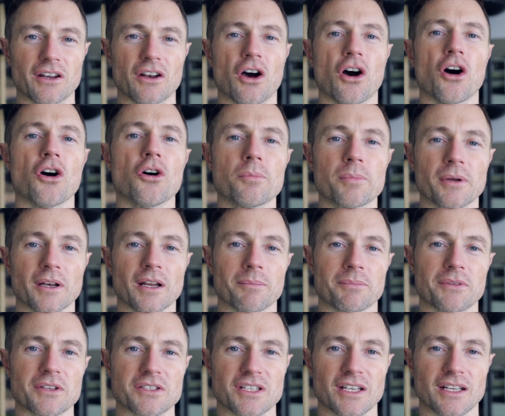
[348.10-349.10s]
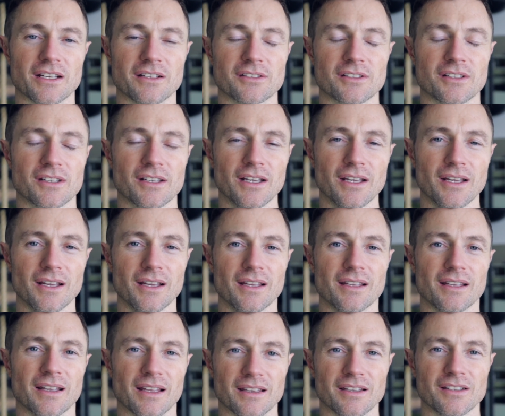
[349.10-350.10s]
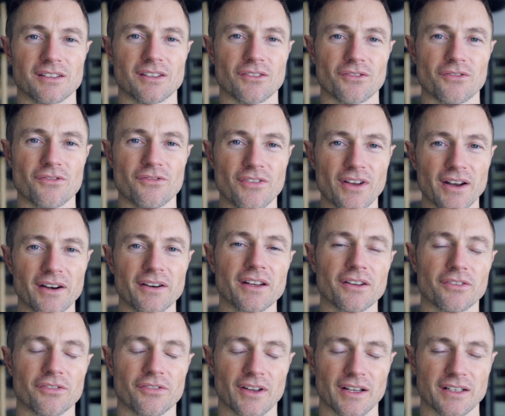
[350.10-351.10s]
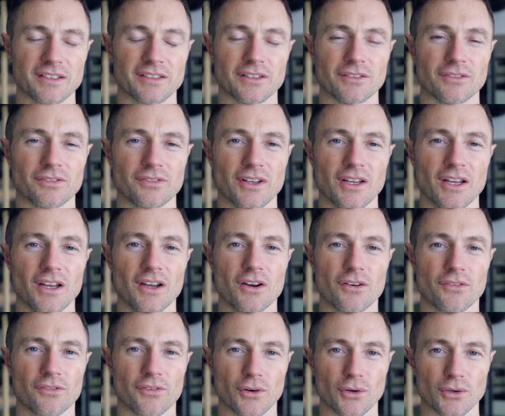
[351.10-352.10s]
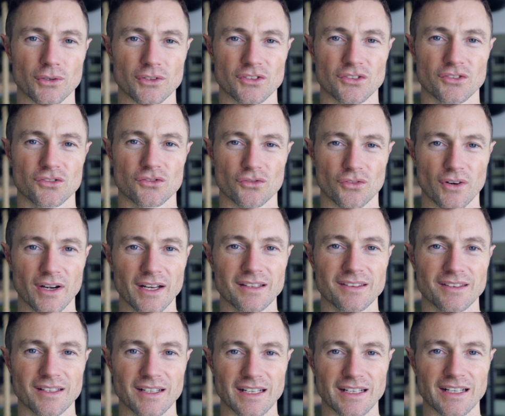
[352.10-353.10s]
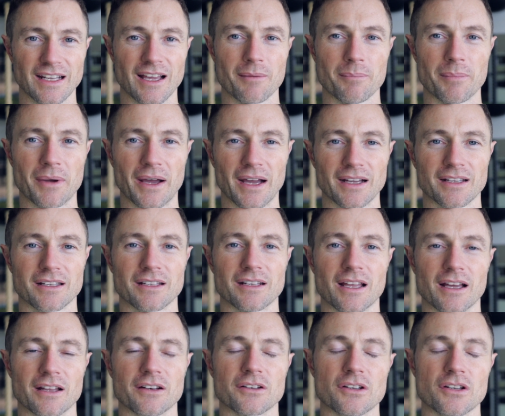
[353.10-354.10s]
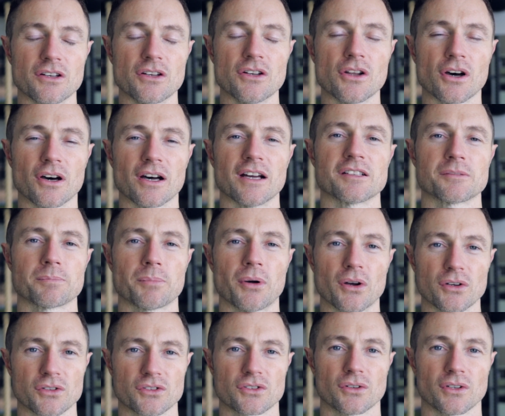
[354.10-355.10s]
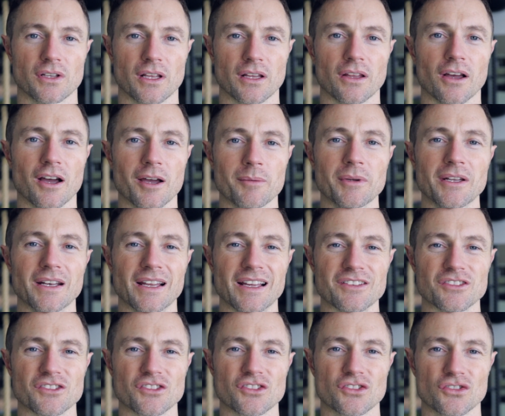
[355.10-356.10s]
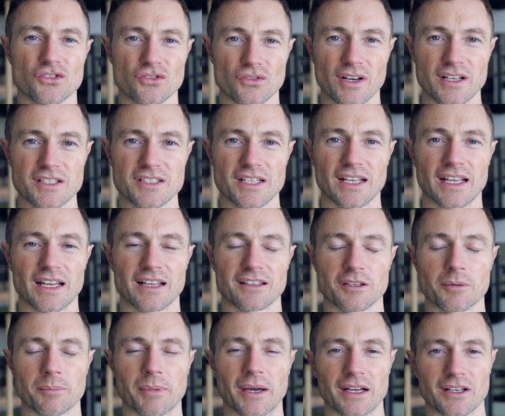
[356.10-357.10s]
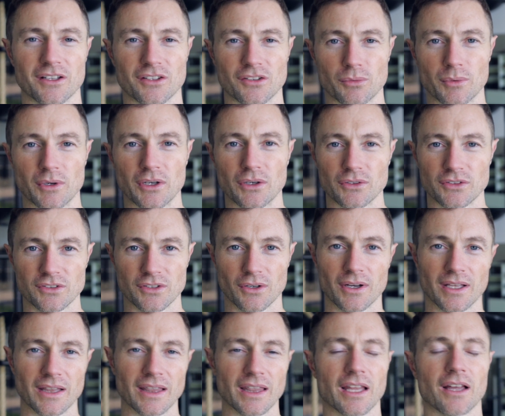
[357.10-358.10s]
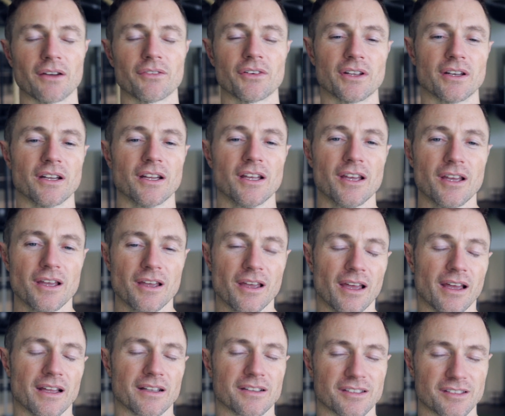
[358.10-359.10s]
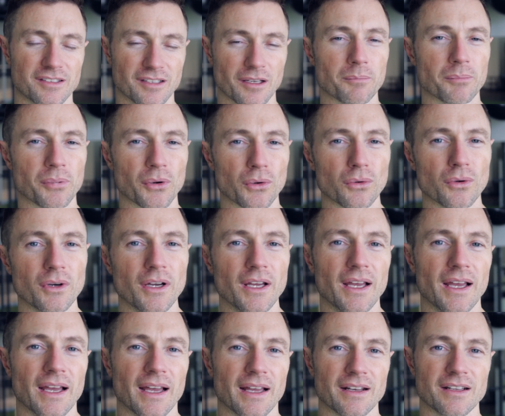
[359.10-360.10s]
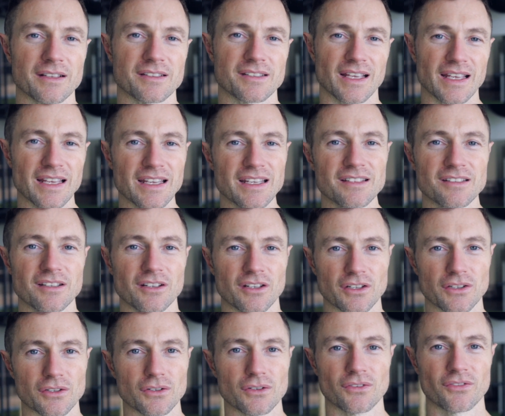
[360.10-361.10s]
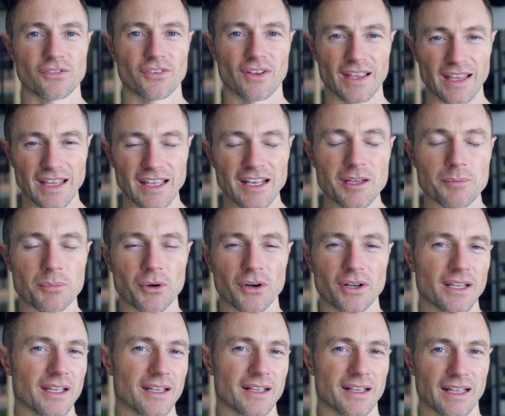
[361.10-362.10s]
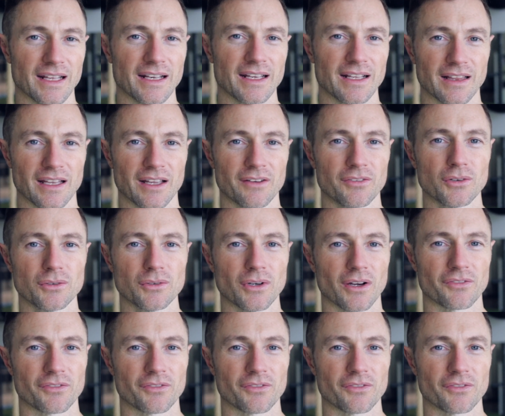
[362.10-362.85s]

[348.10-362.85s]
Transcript: and open up the chest. Now this is very effective for strengthening that back and that nice postural alignment and stretching out the back as well. So I love it. It's simple and it's easy to use for anybody at any level.